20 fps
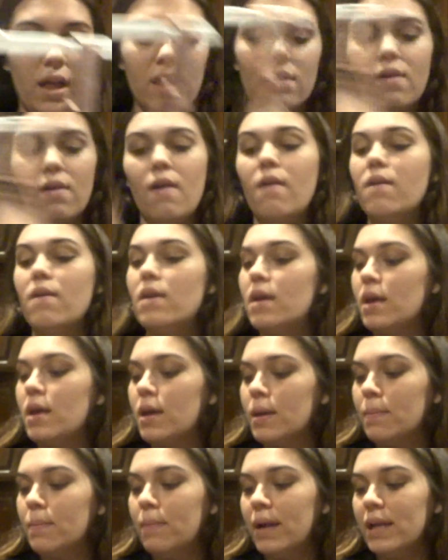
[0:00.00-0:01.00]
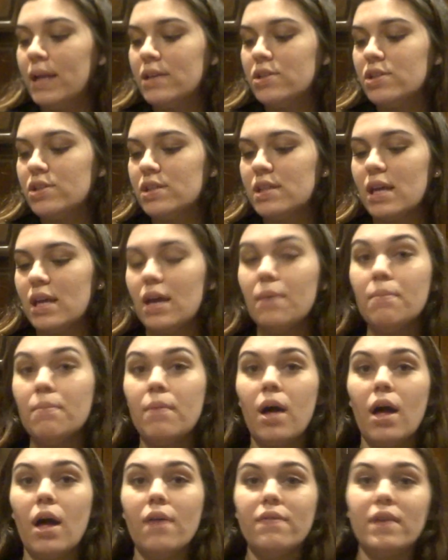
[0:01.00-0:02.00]
at all, but it's just like a
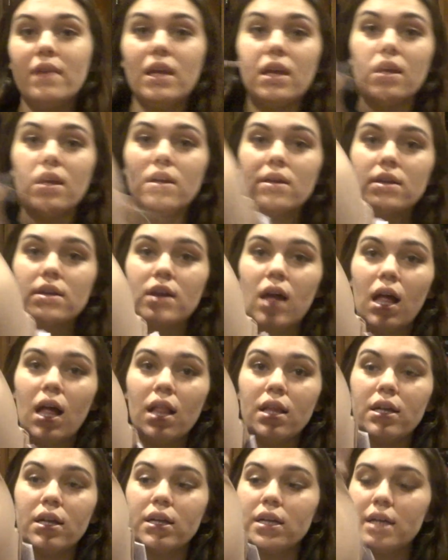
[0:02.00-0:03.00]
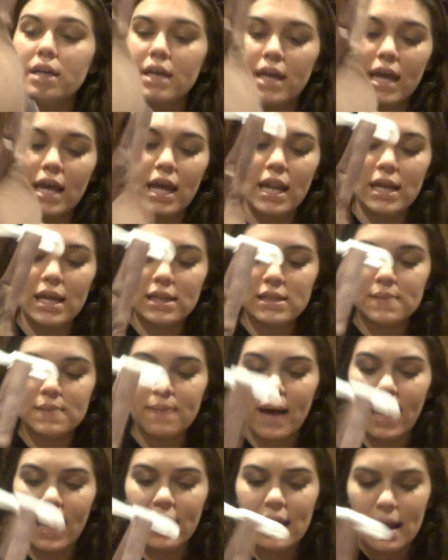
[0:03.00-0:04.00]
mauve-y color, and it's
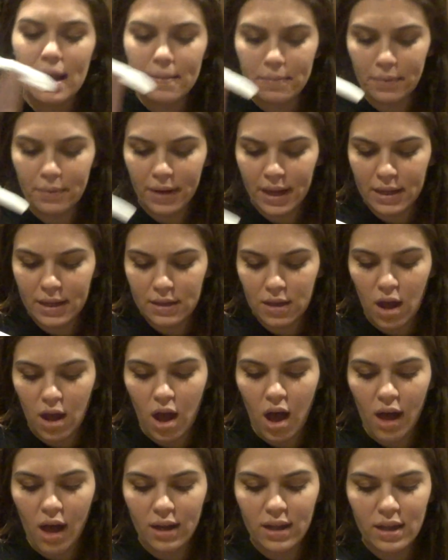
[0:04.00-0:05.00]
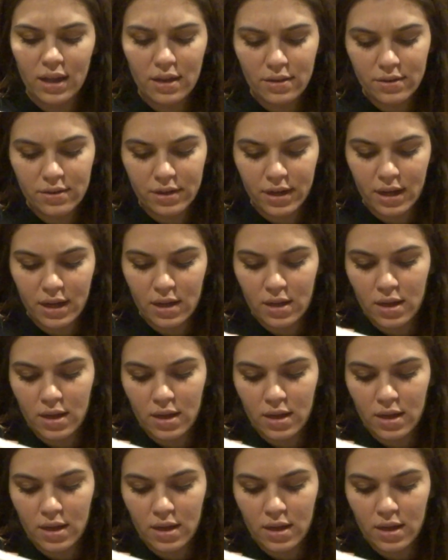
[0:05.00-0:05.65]
by that brand Auden, or